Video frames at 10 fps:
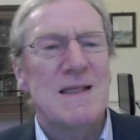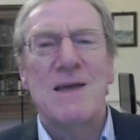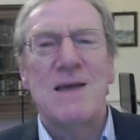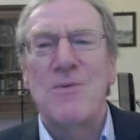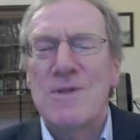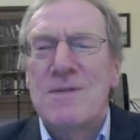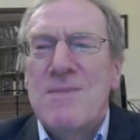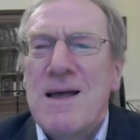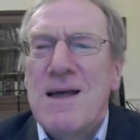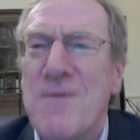Thanks. I think we've
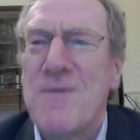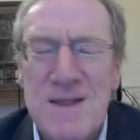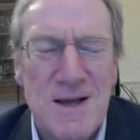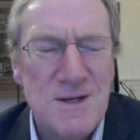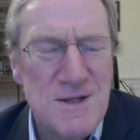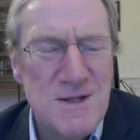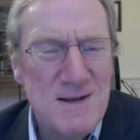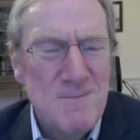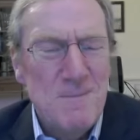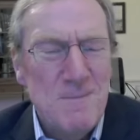got some time for
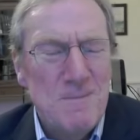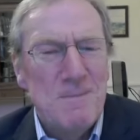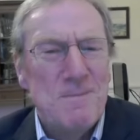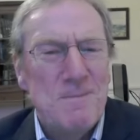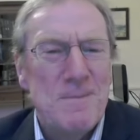discussion then.